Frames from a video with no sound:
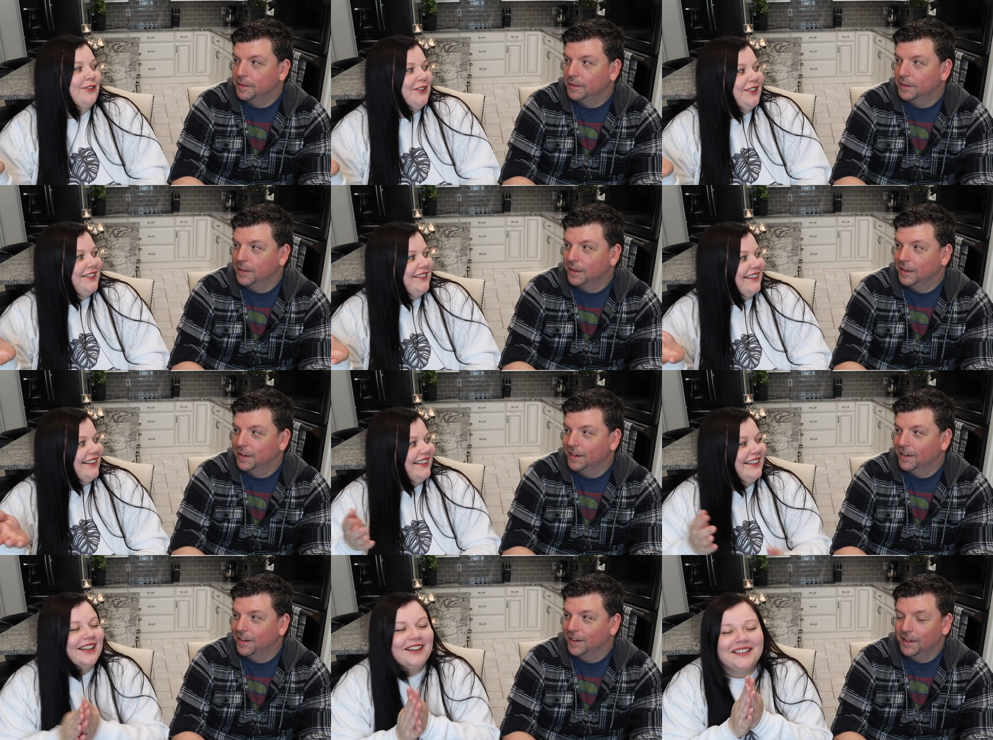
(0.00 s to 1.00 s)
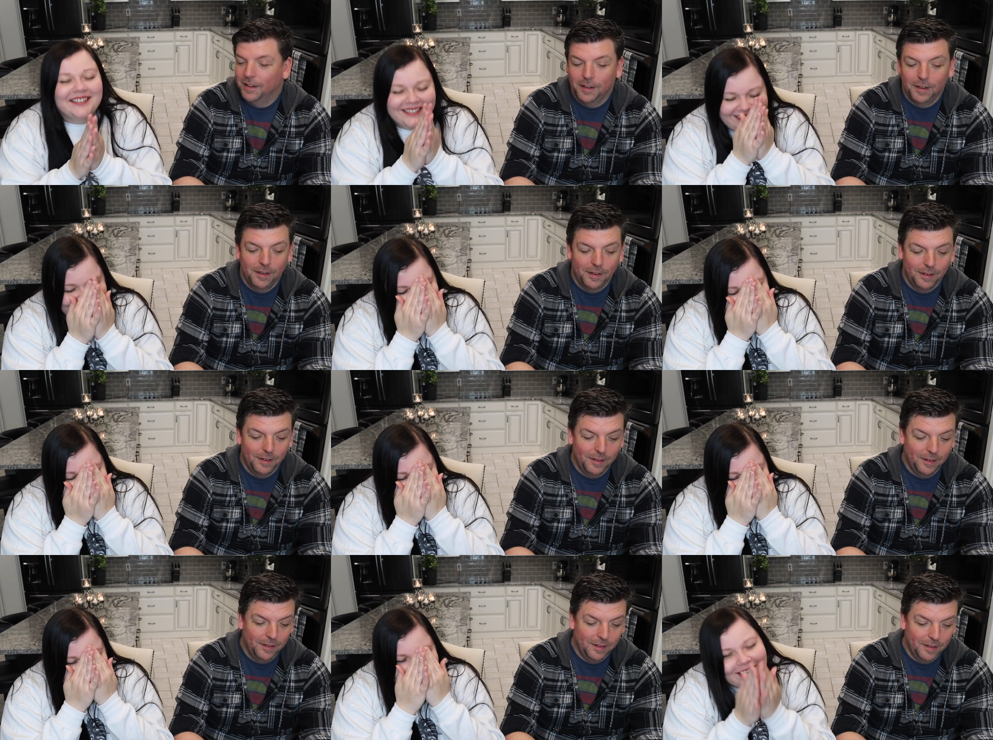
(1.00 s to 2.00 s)
Speaker 1: for.
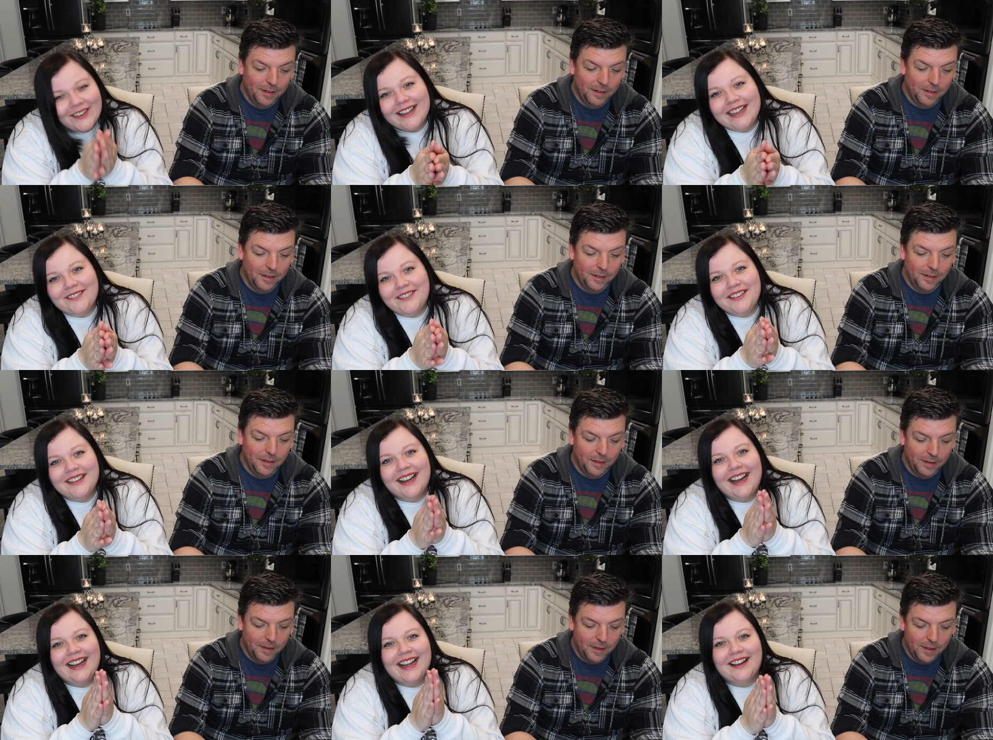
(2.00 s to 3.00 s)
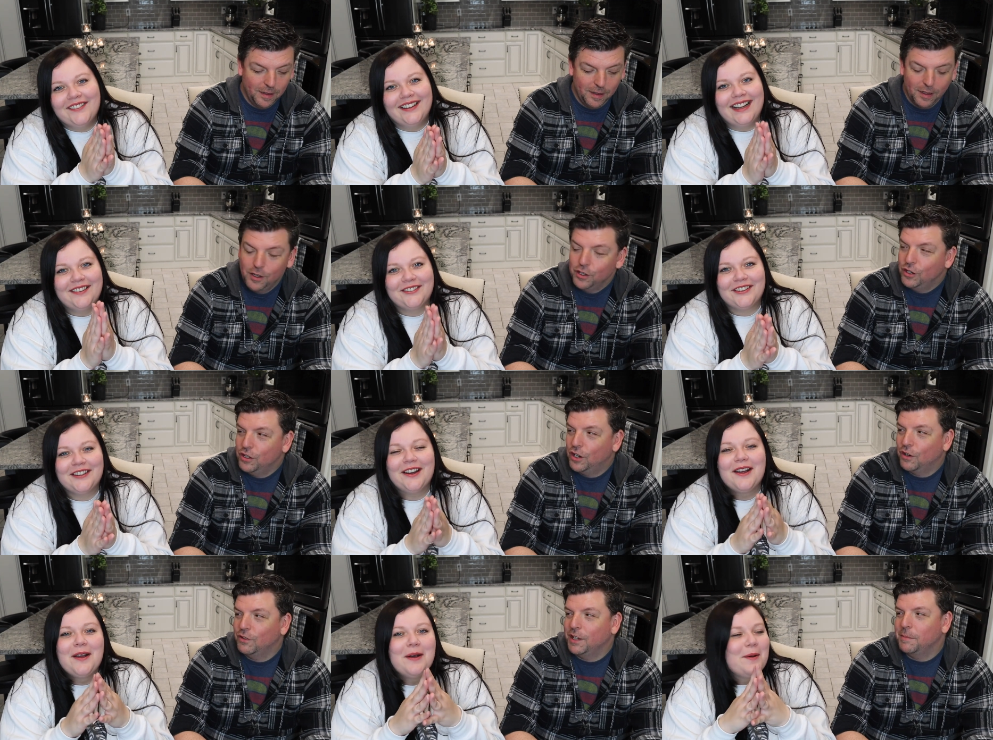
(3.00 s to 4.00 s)
No, I ever. I haven't ever. You
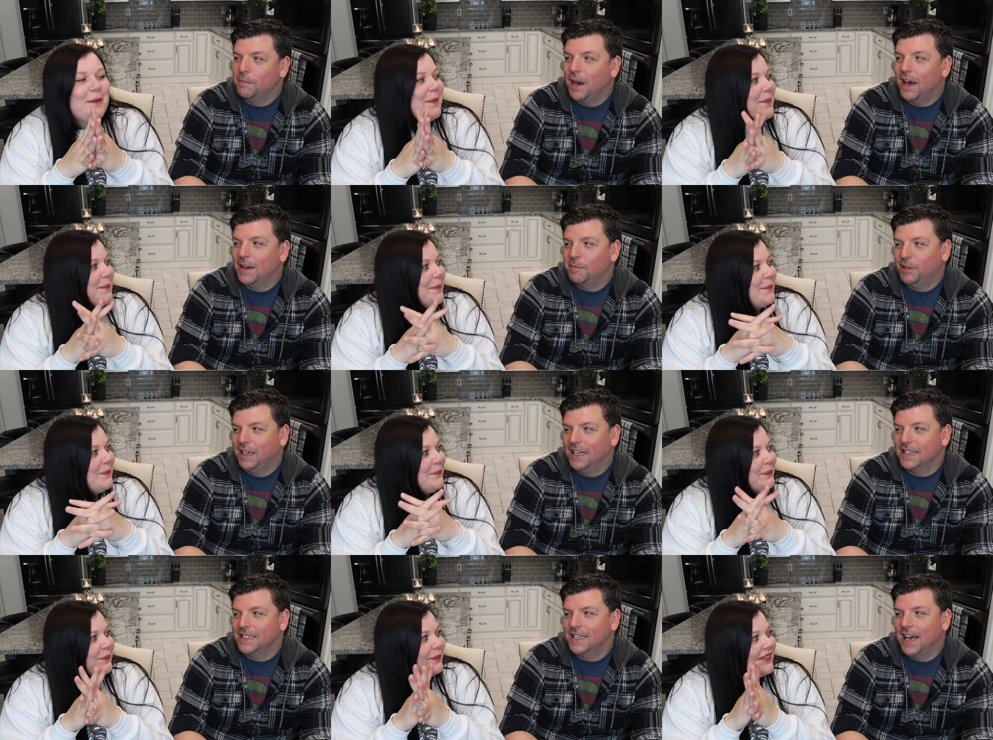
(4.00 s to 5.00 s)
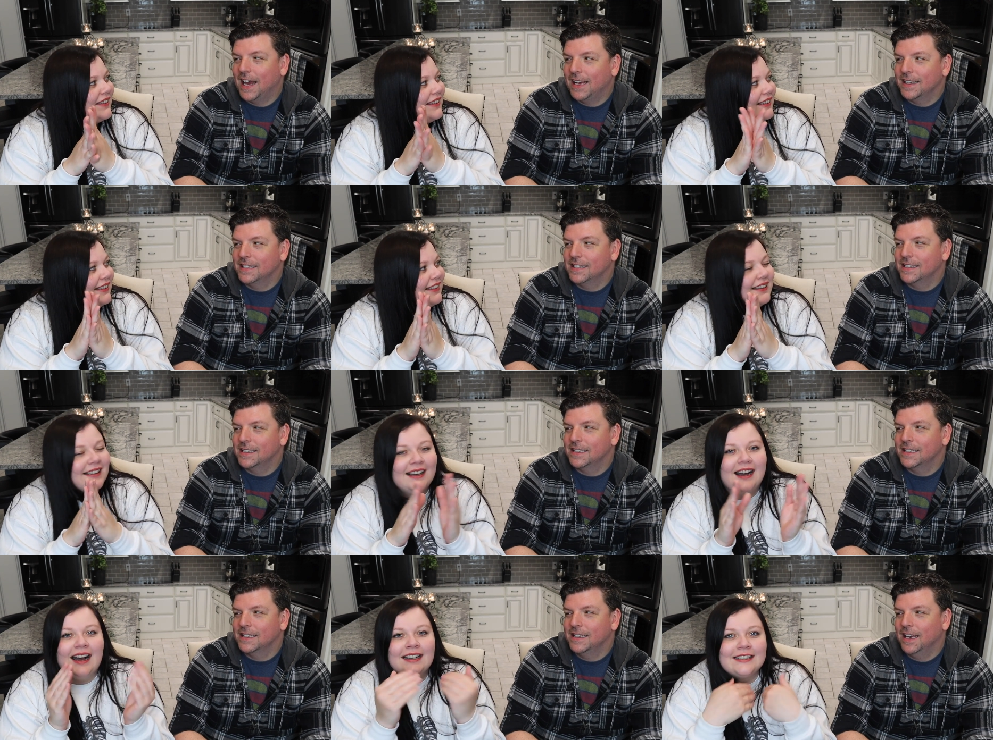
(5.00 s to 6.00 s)
don't really
Speaker 2: buy plants
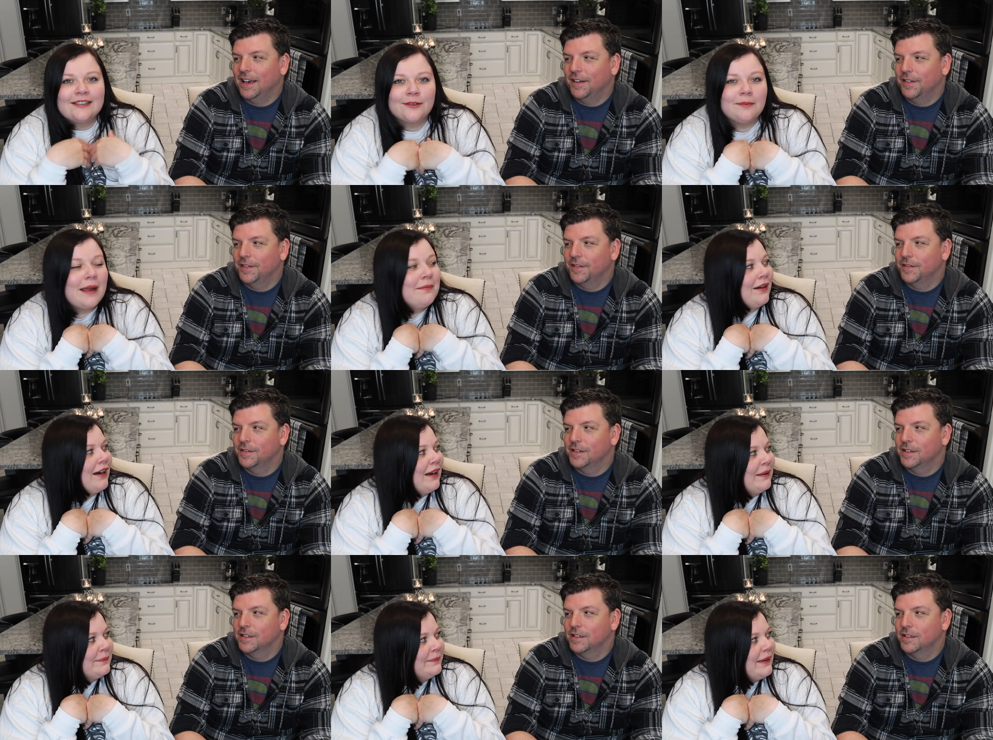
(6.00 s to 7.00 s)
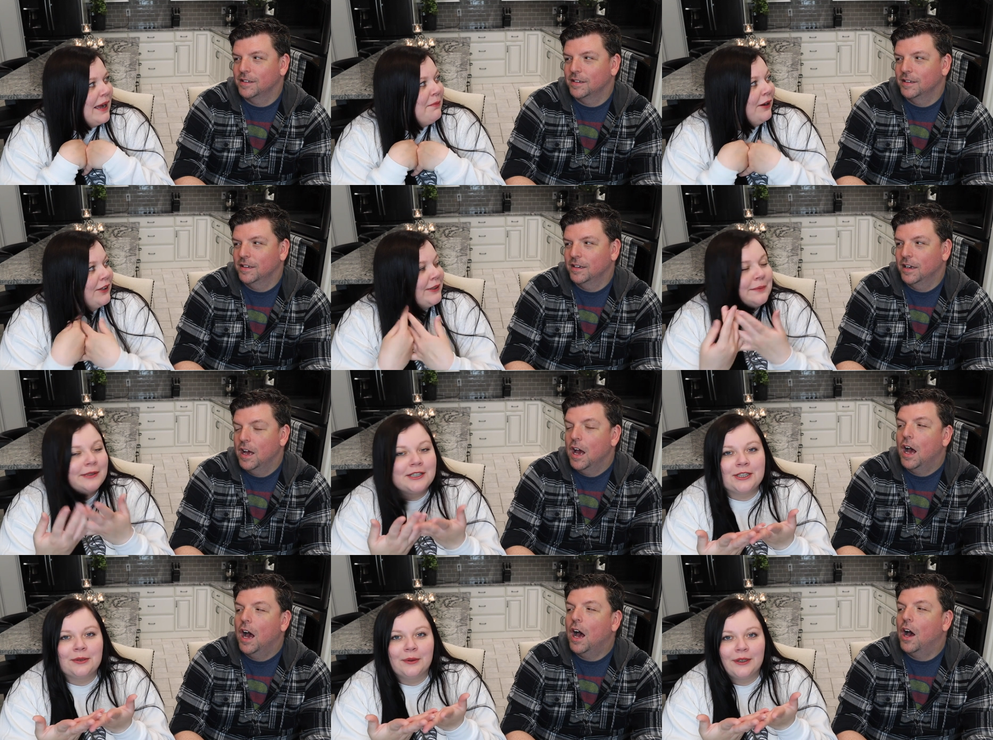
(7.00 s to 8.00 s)
as.
Speaker 1: I did yeah. for my mom. I bought her a
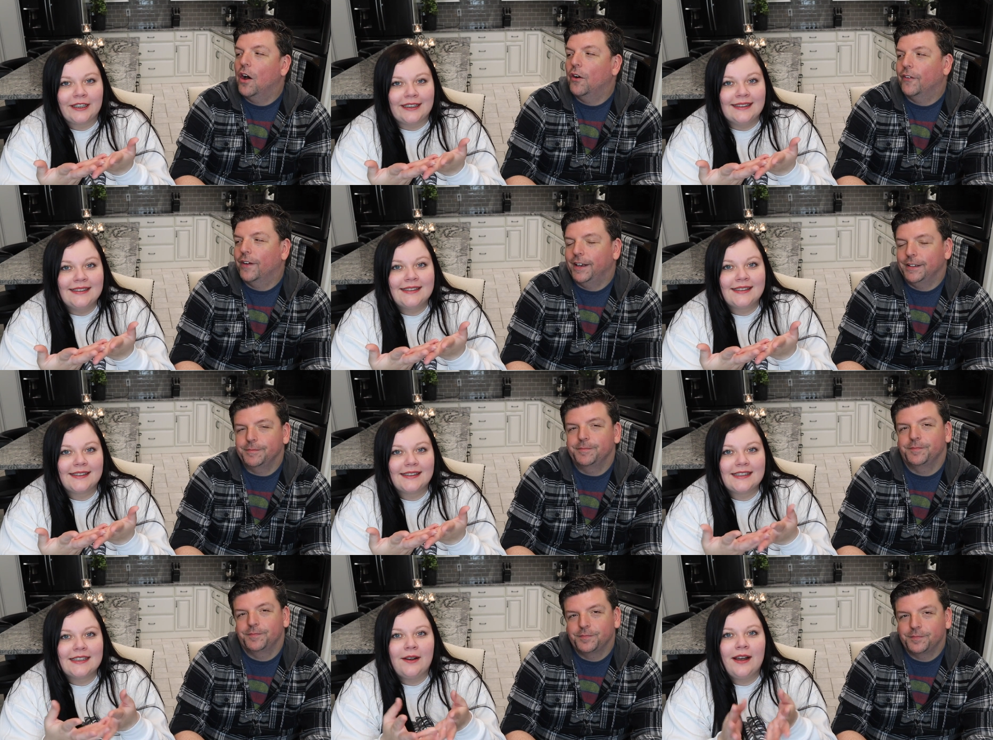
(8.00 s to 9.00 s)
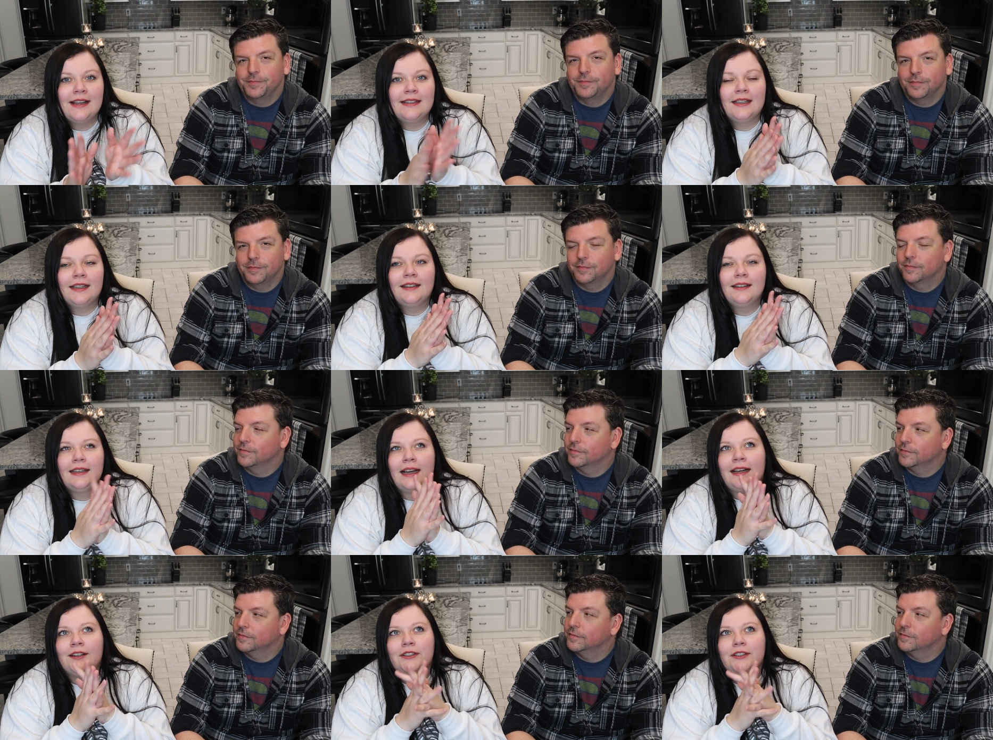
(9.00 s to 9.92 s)
bunch of oh, orchids. Oh, right. So I did. Yeah, I